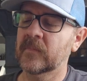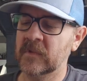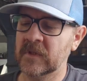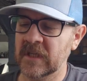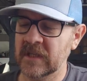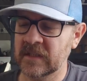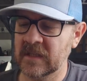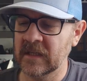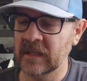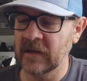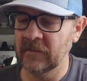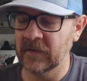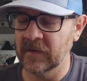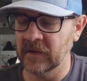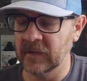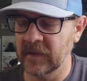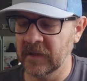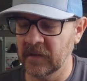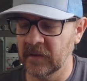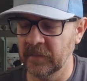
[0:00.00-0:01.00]
just to give it a
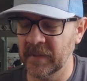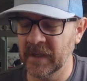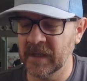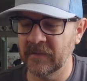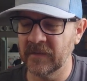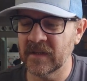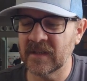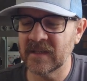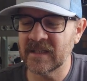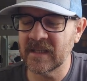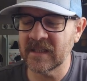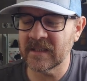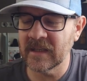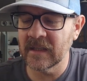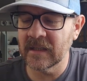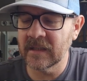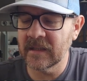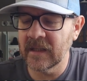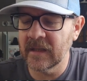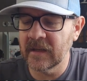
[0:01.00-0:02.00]
little bit of I
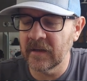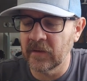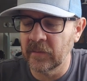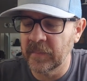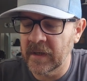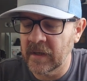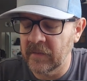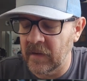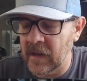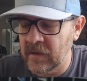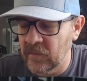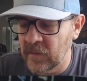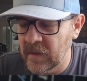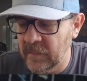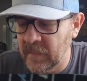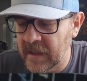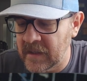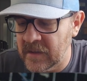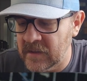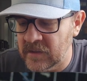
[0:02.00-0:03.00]
don't want to
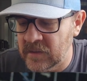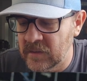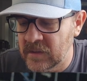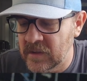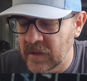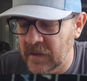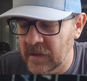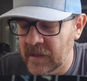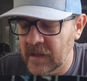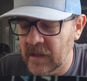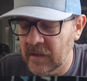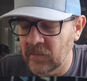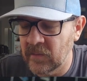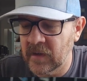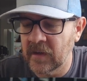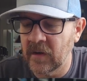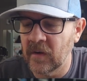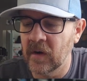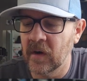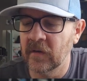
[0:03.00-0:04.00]
make it too dirty. I don't
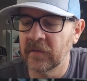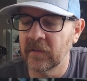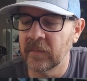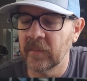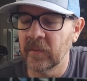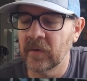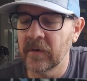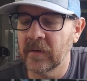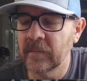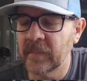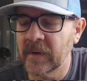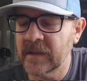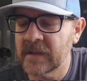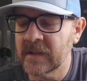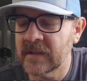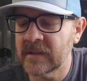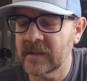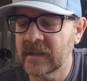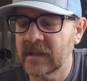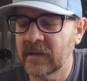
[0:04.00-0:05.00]
want to go overboard, but
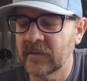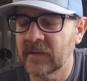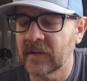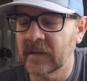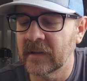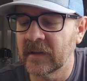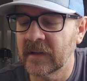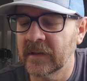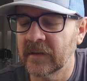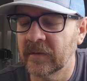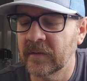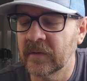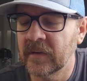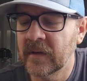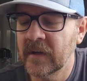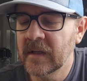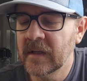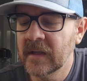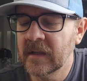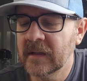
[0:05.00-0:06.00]
just to give it a little
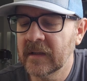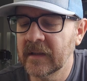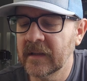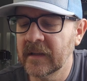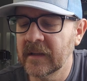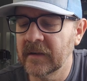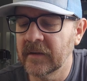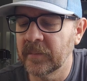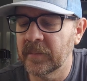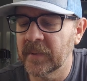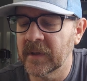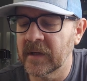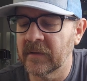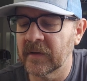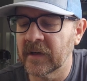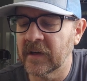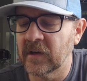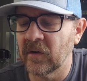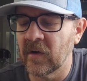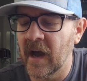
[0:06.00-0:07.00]
bit of
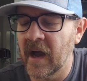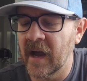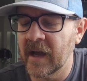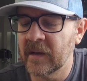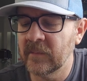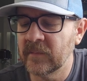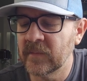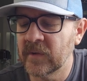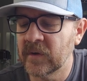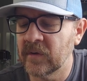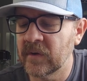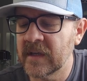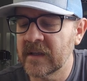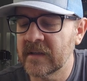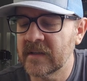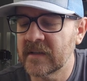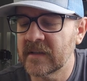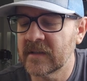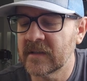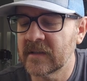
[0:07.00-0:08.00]
a grime,
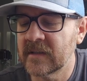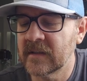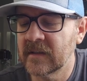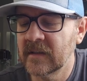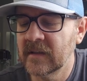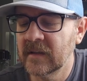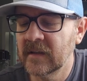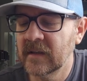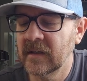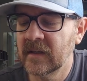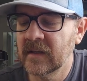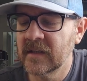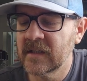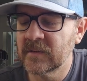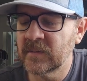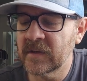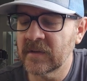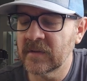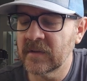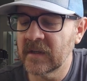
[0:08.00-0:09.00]
grease,
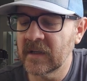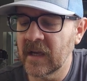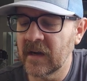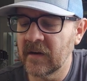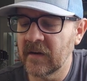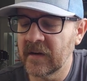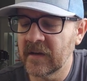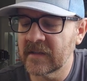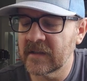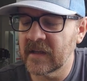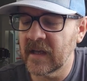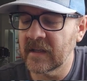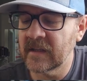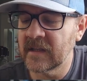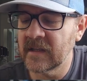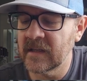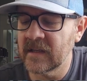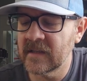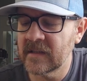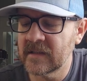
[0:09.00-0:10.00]
especially in areas like
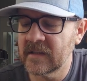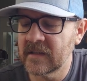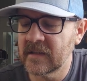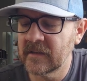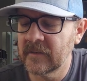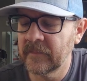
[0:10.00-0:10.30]
this,